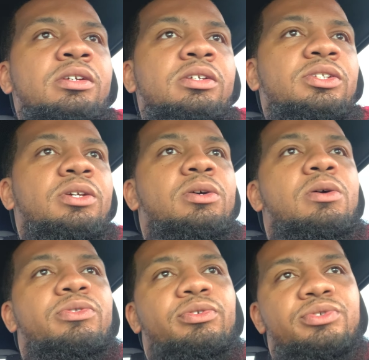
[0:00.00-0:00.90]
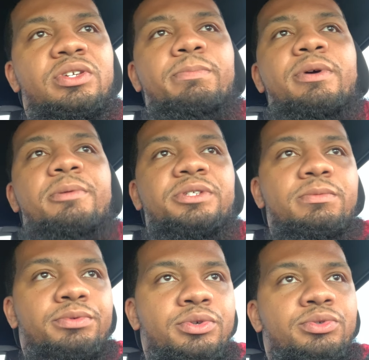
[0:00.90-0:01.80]
still going through some bumps
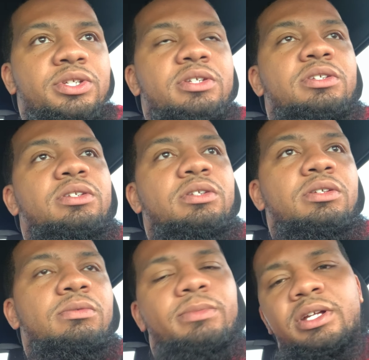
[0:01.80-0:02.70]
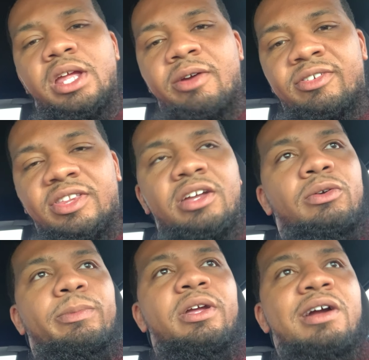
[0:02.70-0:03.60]
and bruises, but everything
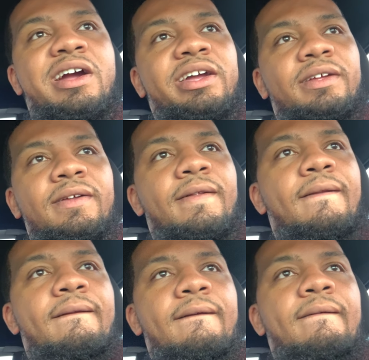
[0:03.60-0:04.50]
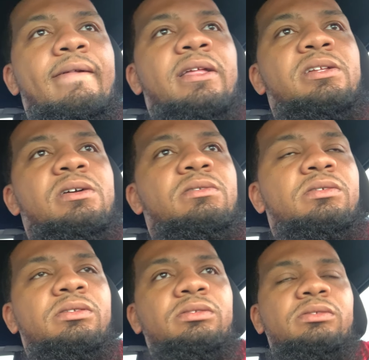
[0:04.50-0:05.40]
will be all right. You know.